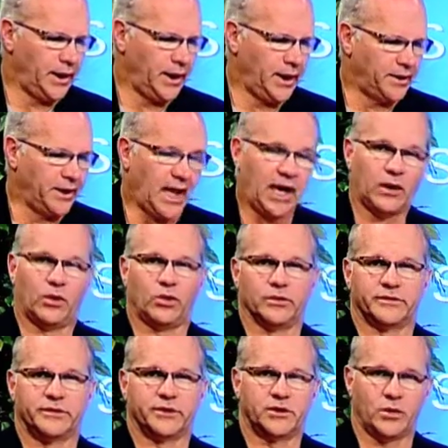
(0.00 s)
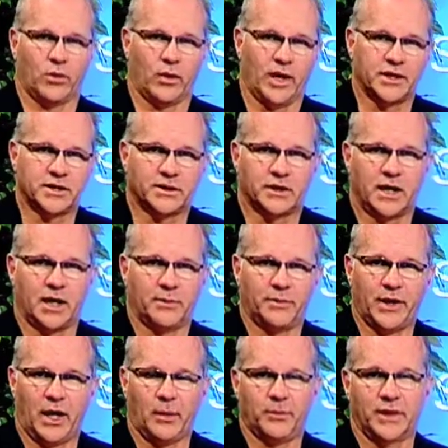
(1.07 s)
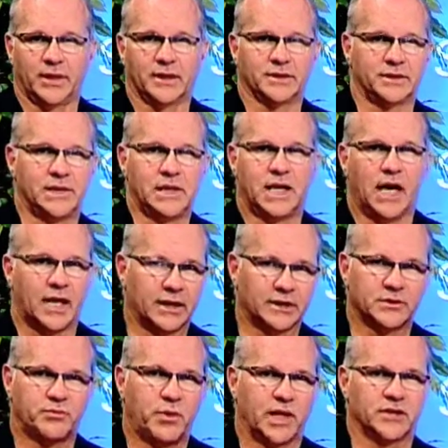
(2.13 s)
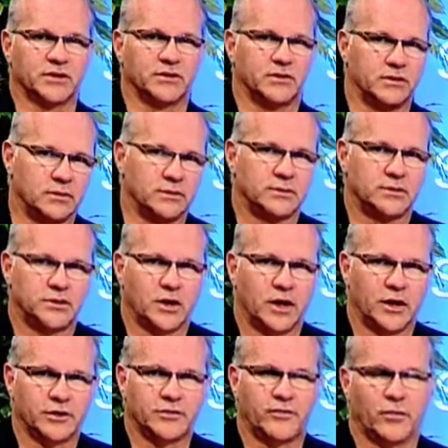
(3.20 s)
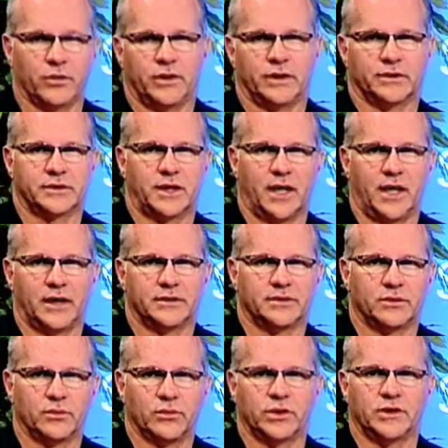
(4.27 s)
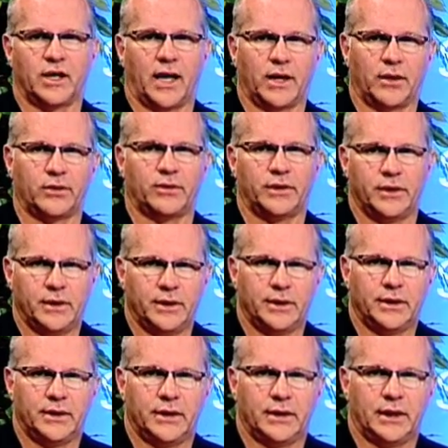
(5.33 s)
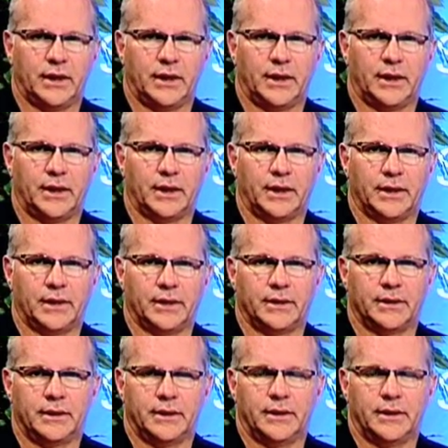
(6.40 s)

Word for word: And that whole situation came down because he got a special judge for his case, a retired uh,